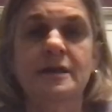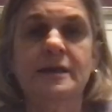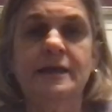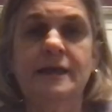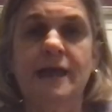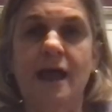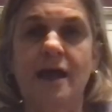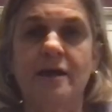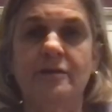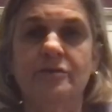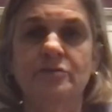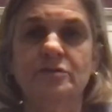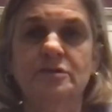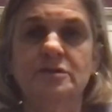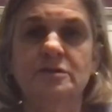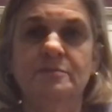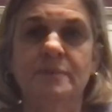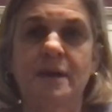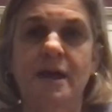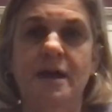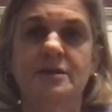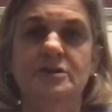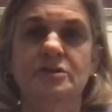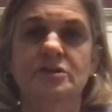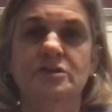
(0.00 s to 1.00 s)
Katherine's
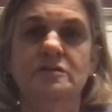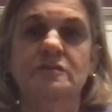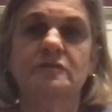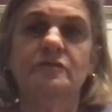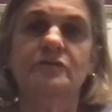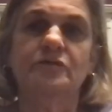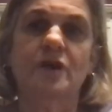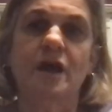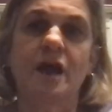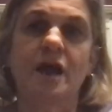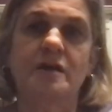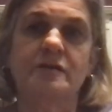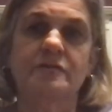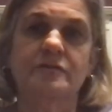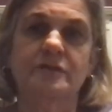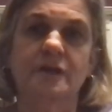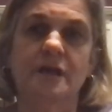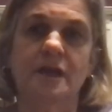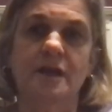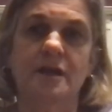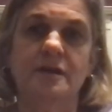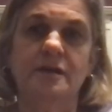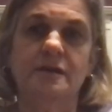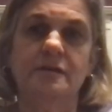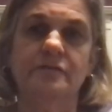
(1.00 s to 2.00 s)
passion for
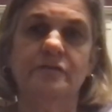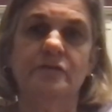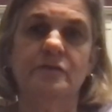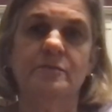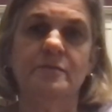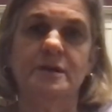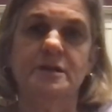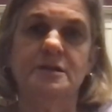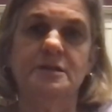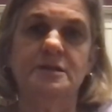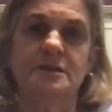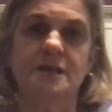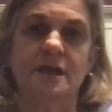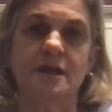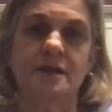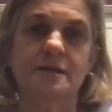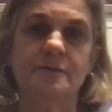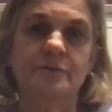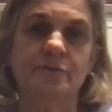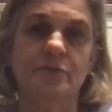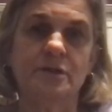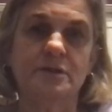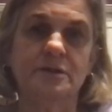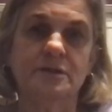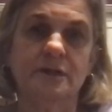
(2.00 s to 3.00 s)
advocating for
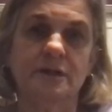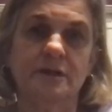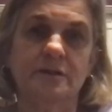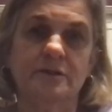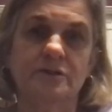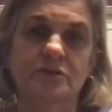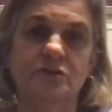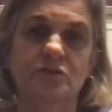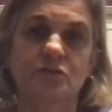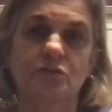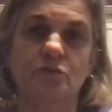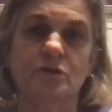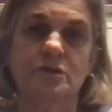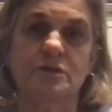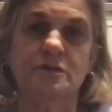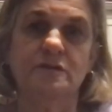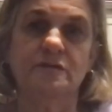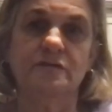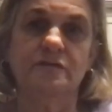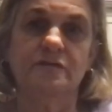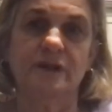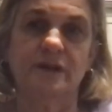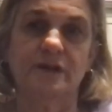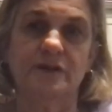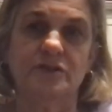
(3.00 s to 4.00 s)
metastatic breast cancer was
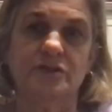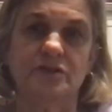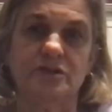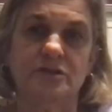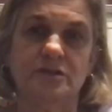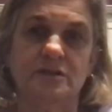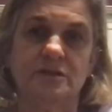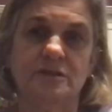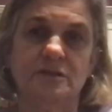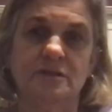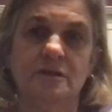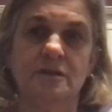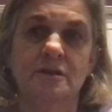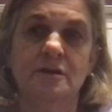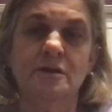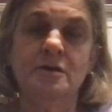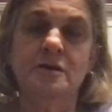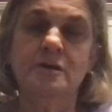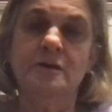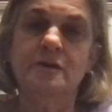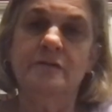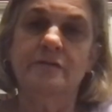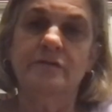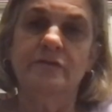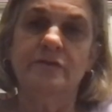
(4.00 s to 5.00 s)
infectious.
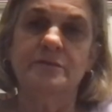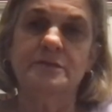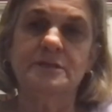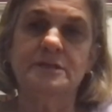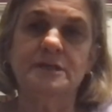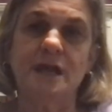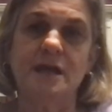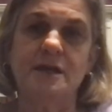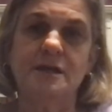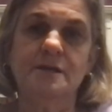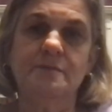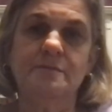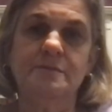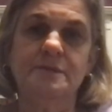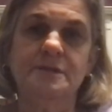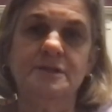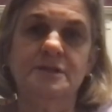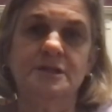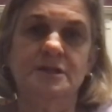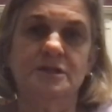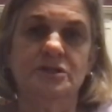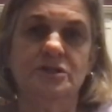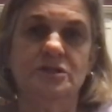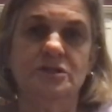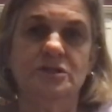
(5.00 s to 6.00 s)
From signing
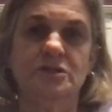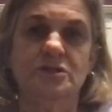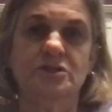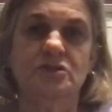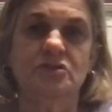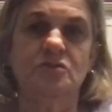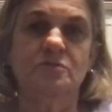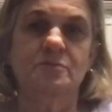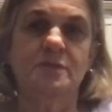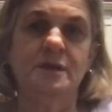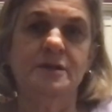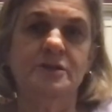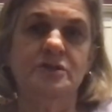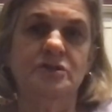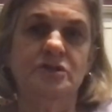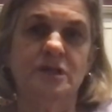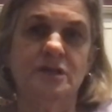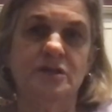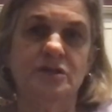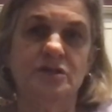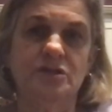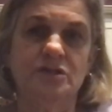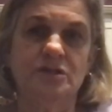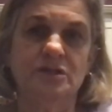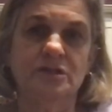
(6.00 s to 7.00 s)
petitions to make
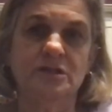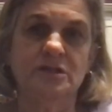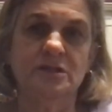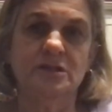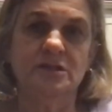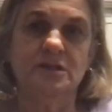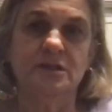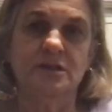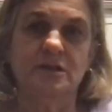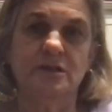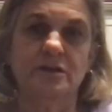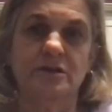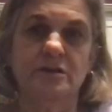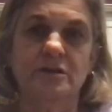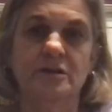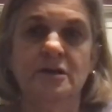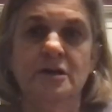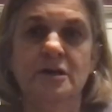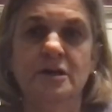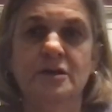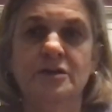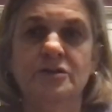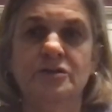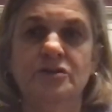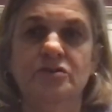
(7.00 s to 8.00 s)
changes to SEER,
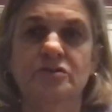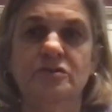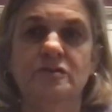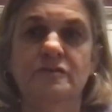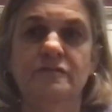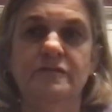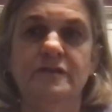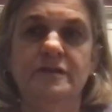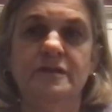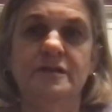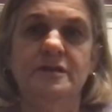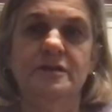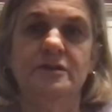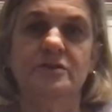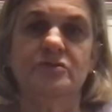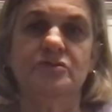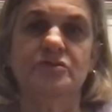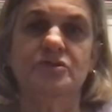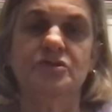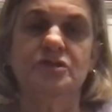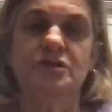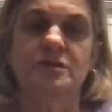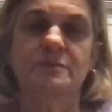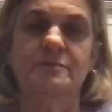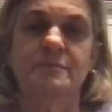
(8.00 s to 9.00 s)
to the videos
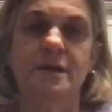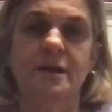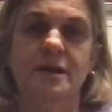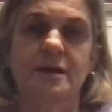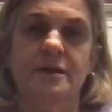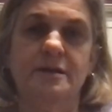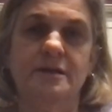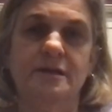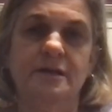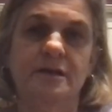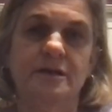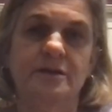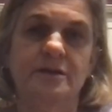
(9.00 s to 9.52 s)
she made and